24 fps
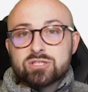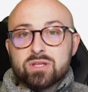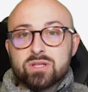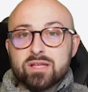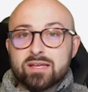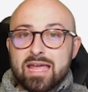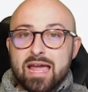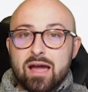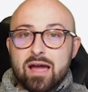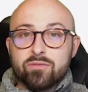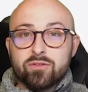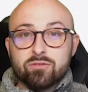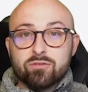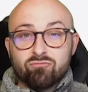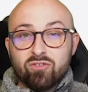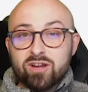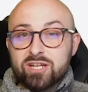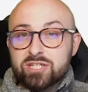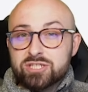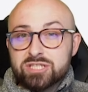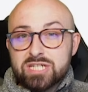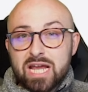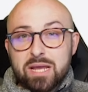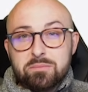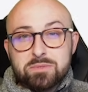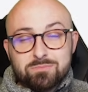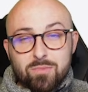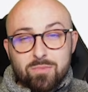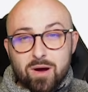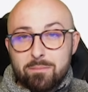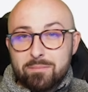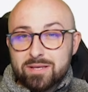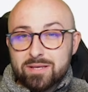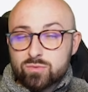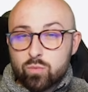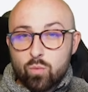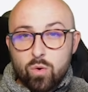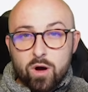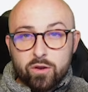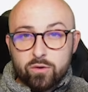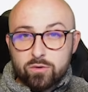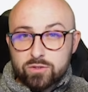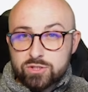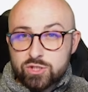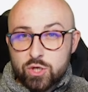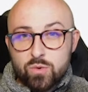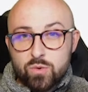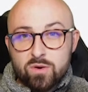into account that Reece James might miss
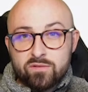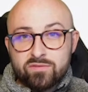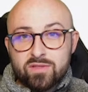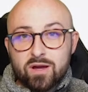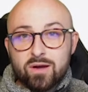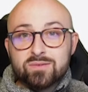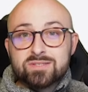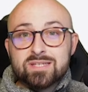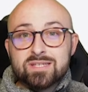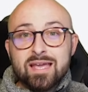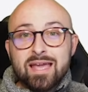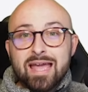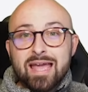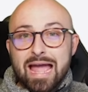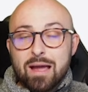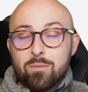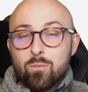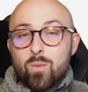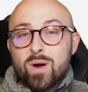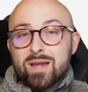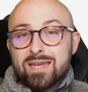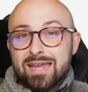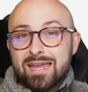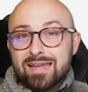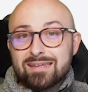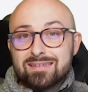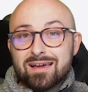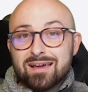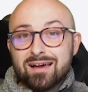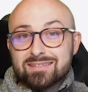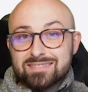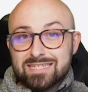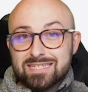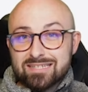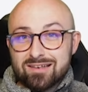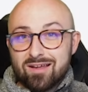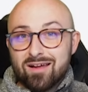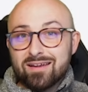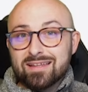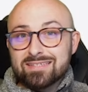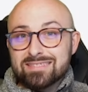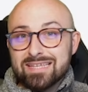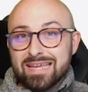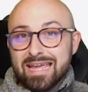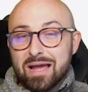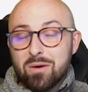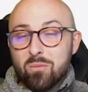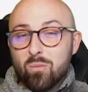1 or 2 of those, and when he does, he's
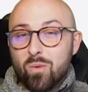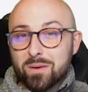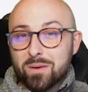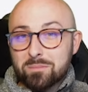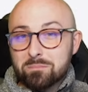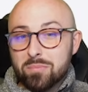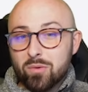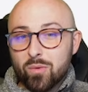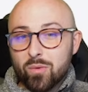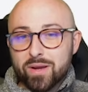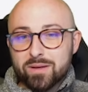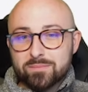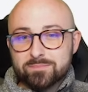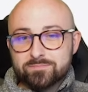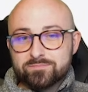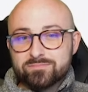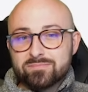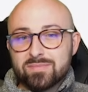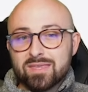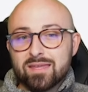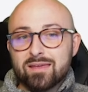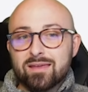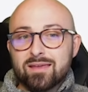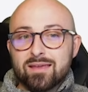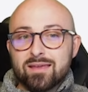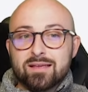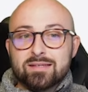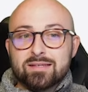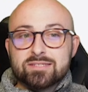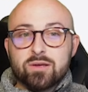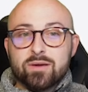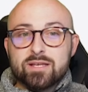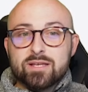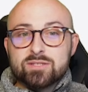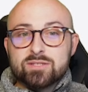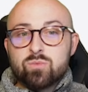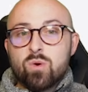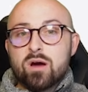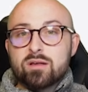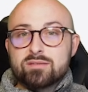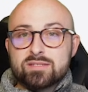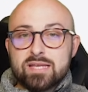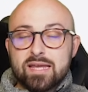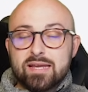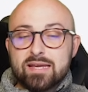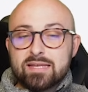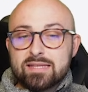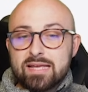likely to get 1 point. So it's
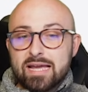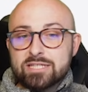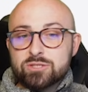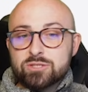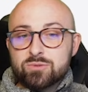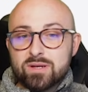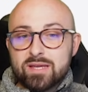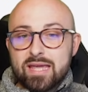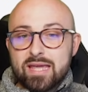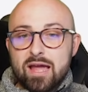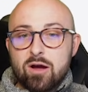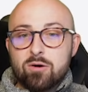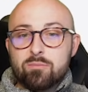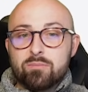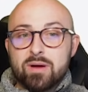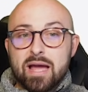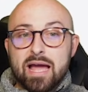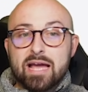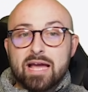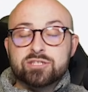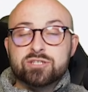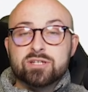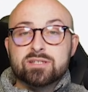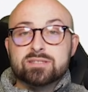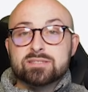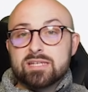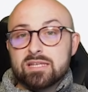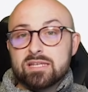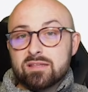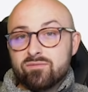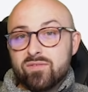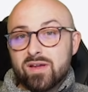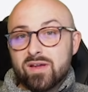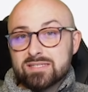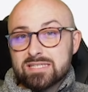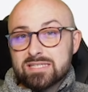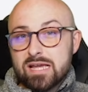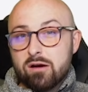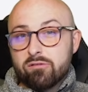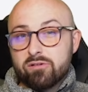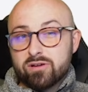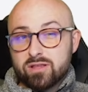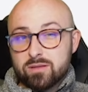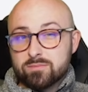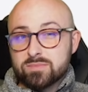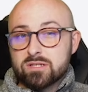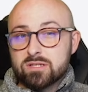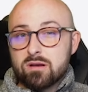worth taking that into account, but as you can see, the Fix
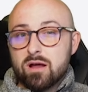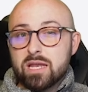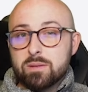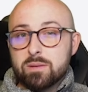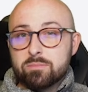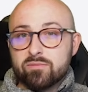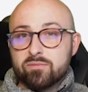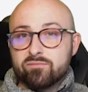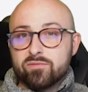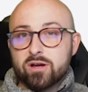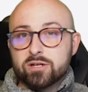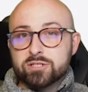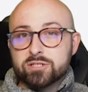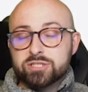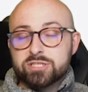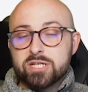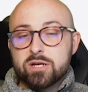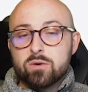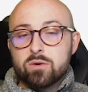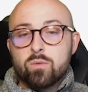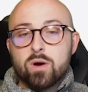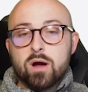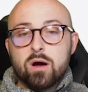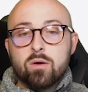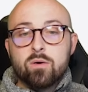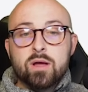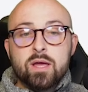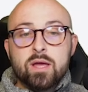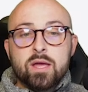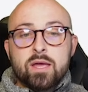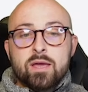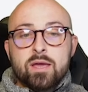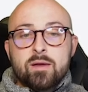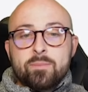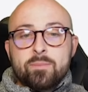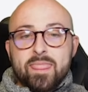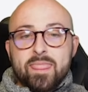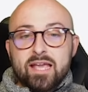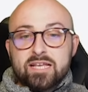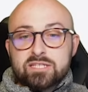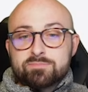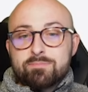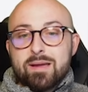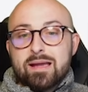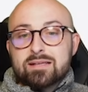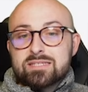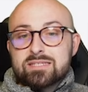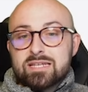algorithm slightly prefers Chilwell.
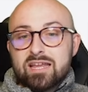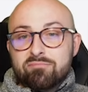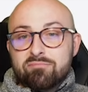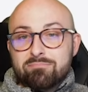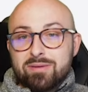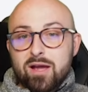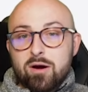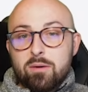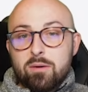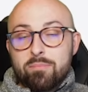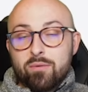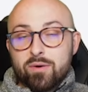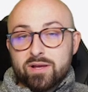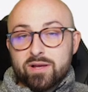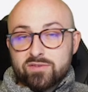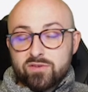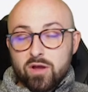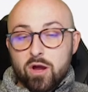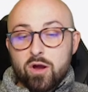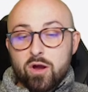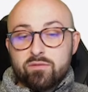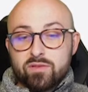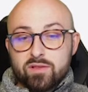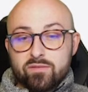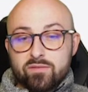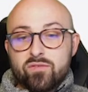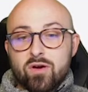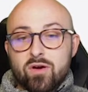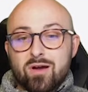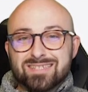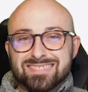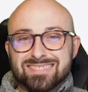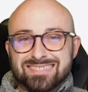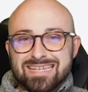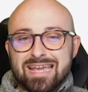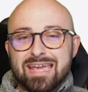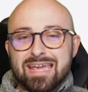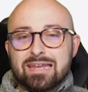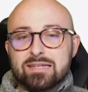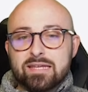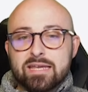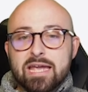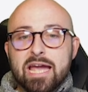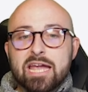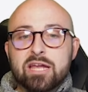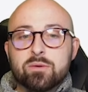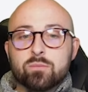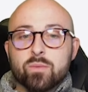Expected FPL points over the first
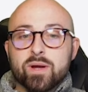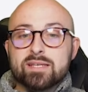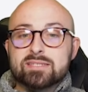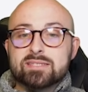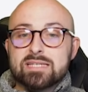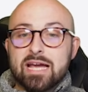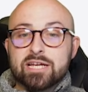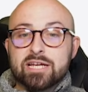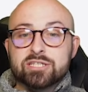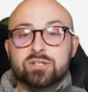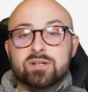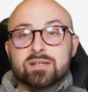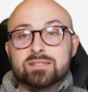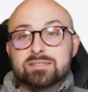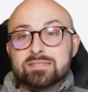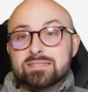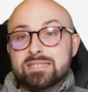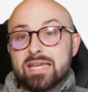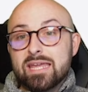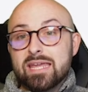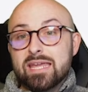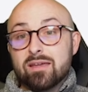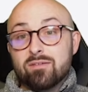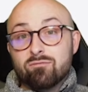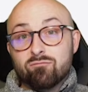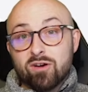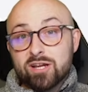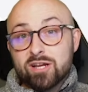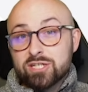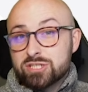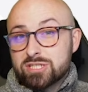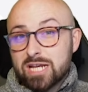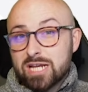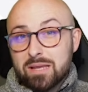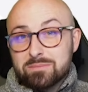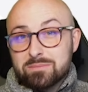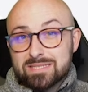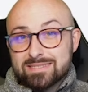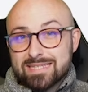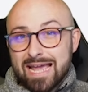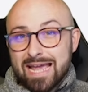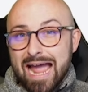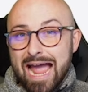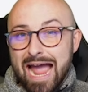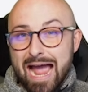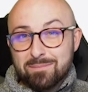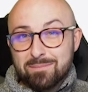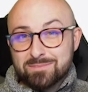10 game weeks, as you can see, Reece James is
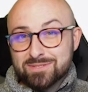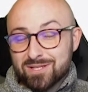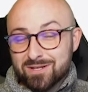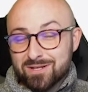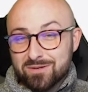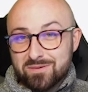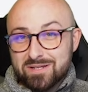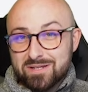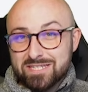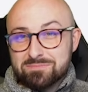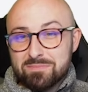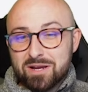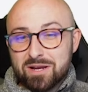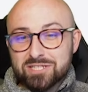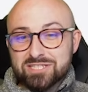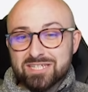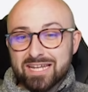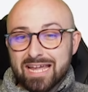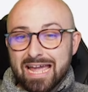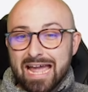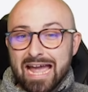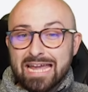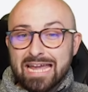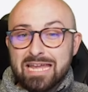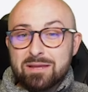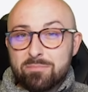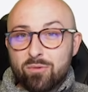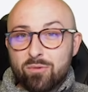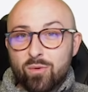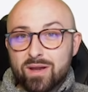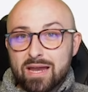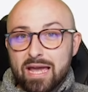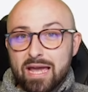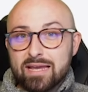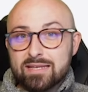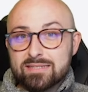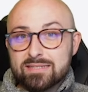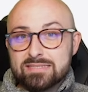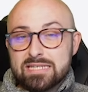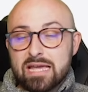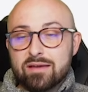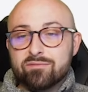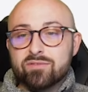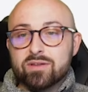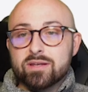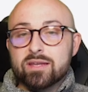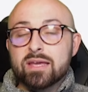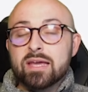absolutely smashing it.
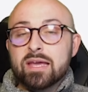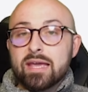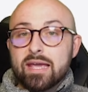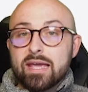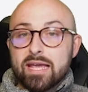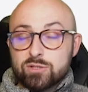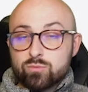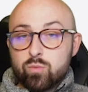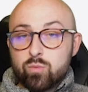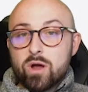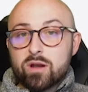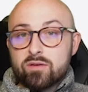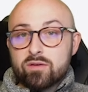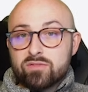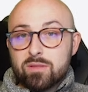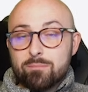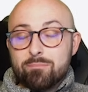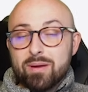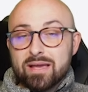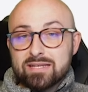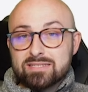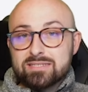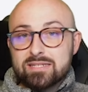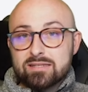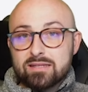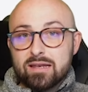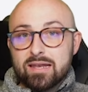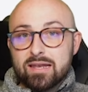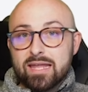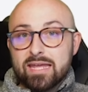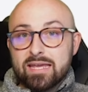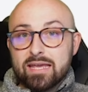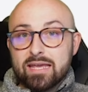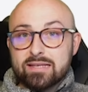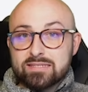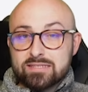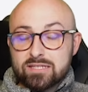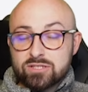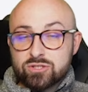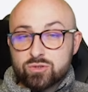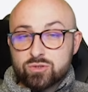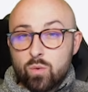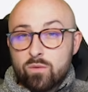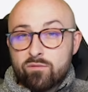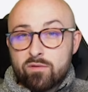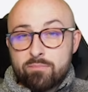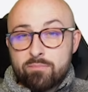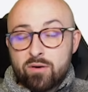8.87 is one of the best in the league. It's a
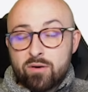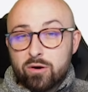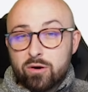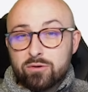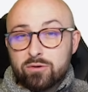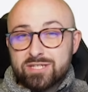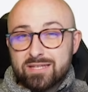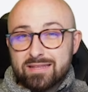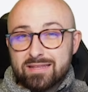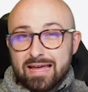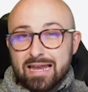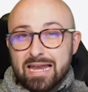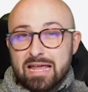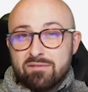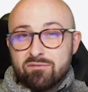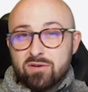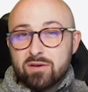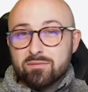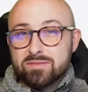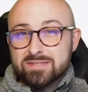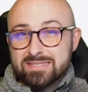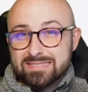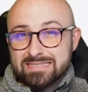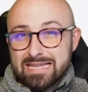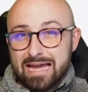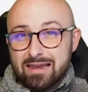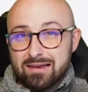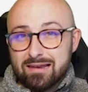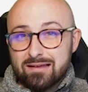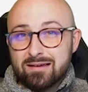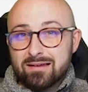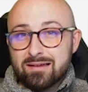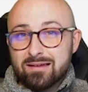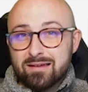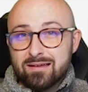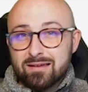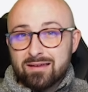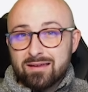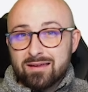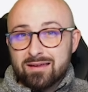sort of approaching that level of Salah,